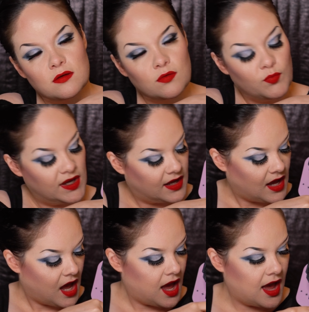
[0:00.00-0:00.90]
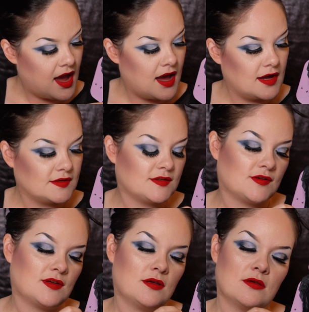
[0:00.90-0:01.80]
We
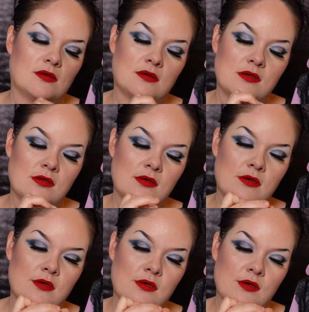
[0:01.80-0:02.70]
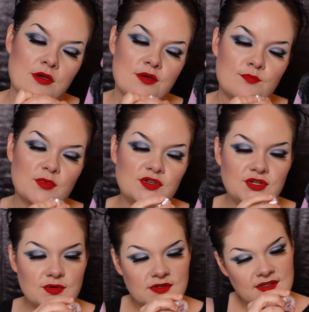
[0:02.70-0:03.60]
got
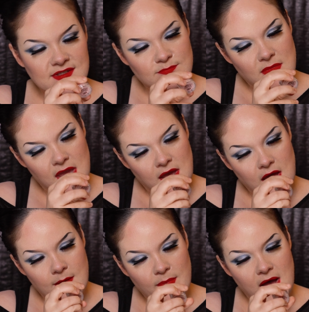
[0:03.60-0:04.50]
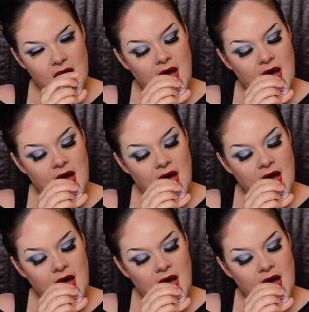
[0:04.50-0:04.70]
Medusa's Makeup